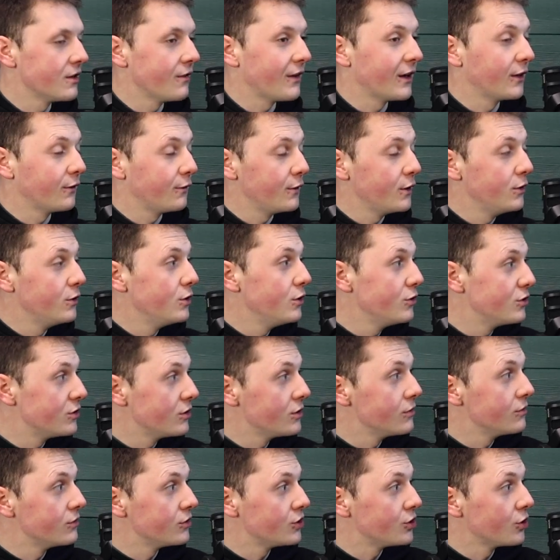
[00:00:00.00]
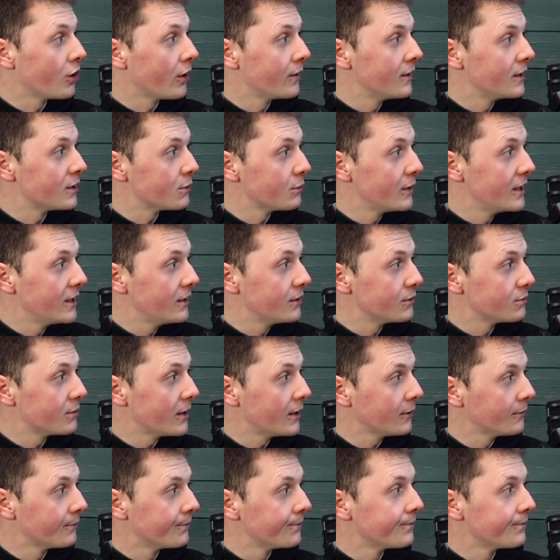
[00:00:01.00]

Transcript: I've had a few new students join this week as well.